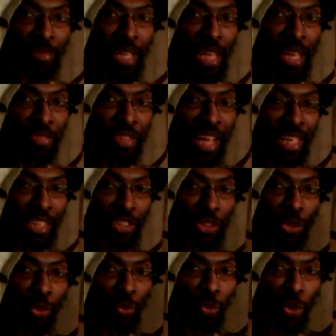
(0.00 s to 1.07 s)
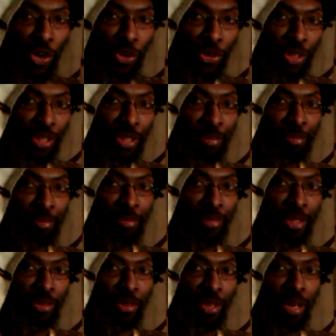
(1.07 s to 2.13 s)
And that is the work
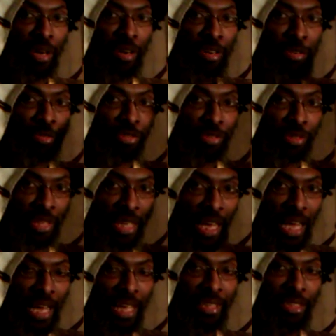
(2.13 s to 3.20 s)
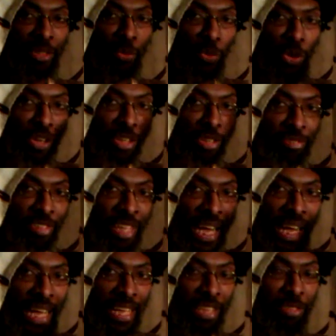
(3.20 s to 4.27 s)
of God. The work of
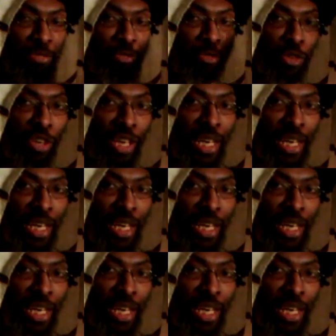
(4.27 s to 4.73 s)
God for